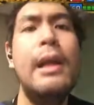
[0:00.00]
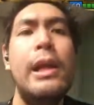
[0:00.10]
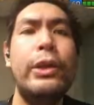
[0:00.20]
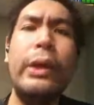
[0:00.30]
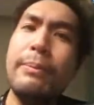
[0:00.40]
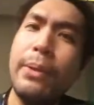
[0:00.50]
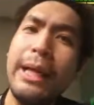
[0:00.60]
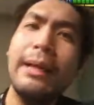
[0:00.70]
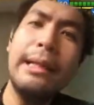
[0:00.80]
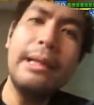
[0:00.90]
You can bring
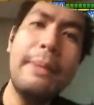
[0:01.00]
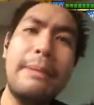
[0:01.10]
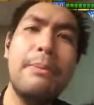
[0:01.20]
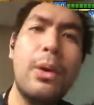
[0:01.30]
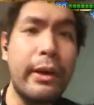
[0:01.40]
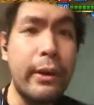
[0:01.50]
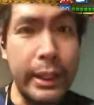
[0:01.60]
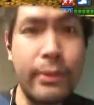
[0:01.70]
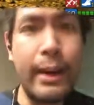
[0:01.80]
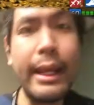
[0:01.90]
a little bit more crit
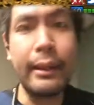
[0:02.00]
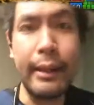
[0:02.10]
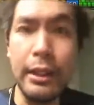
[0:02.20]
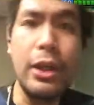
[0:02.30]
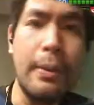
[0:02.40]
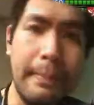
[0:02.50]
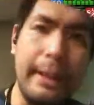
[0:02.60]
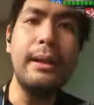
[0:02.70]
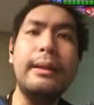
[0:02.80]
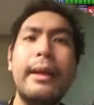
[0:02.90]
rate into your
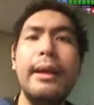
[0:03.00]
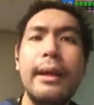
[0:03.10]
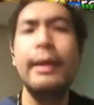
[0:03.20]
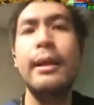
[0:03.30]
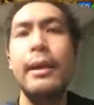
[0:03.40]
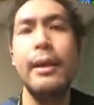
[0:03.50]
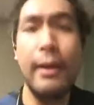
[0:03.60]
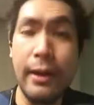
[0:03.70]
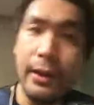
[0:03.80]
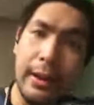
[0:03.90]
build
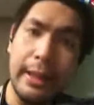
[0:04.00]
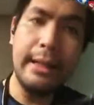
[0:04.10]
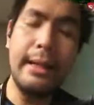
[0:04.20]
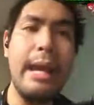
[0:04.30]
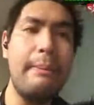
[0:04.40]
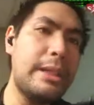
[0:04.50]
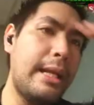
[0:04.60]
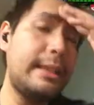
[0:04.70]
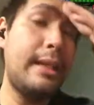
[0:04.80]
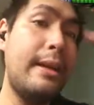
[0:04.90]
early in the game. So
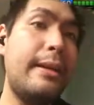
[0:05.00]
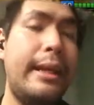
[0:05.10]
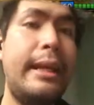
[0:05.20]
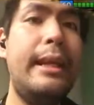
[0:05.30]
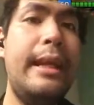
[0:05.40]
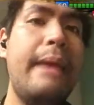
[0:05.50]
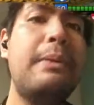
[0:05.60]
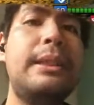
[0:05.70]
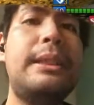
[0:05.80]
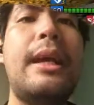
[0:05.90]
that's another thing he
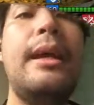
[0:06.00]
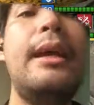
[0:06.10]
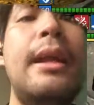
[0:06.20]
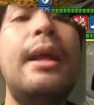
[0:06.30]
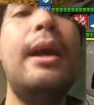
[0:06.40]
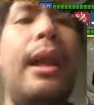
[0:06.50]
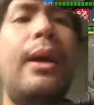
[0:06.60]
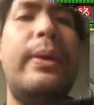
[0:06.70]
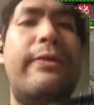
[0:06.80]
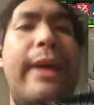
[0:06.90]
enables, along
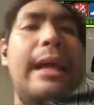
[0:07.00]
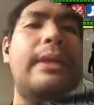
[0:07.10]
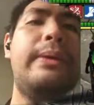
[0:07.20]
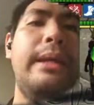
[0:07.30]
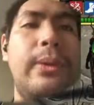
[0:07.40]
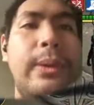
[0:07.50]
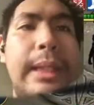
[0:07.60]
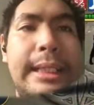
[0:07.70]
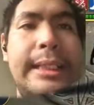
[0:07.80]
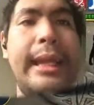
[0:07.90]
with Valerie, who will
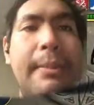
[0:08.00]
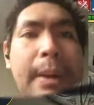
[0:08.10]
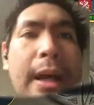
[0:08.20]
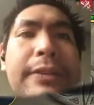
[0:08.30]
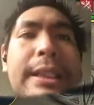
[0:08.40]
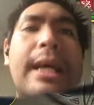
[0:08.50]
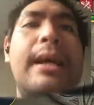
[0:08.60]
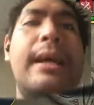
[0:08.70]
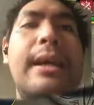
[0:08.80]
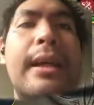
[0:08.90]
extend the buffs.
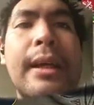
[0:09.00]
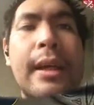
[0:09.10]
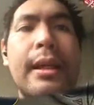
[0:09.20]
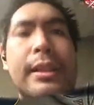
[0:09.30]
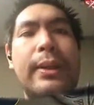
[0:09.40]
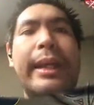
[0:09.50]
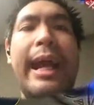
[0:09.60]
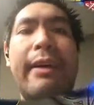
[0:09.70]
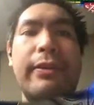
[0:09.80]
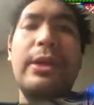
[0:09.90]
So you can
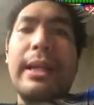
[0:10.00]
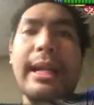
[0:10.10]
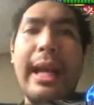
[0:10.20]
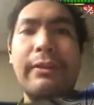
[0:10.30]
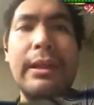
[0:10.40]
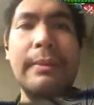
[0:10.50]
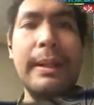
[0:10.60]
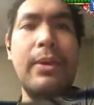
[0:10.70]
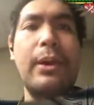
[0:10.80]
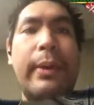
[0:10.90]
have a little bit
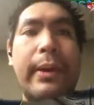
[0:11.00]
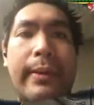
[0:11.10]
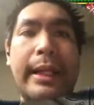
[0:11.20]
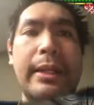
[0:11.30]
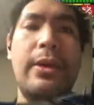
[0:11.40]
more crit rate in your